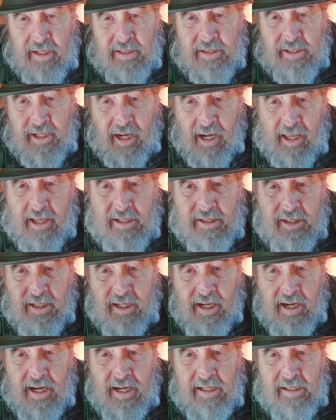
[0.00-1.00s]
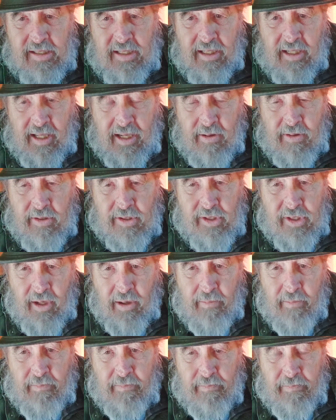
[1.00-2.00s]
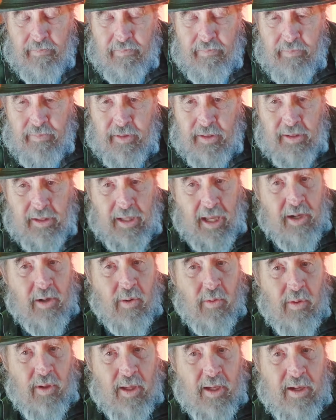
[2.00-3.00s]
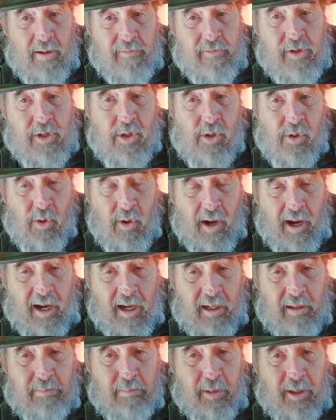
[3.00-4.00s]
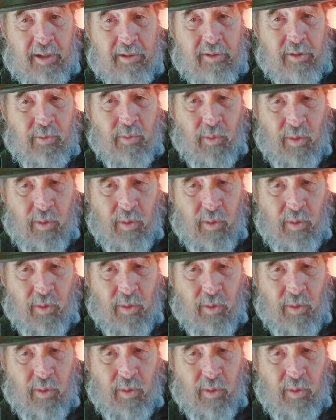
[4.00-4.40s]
Zelenskyy's leadership, not only of Ukraine, but of the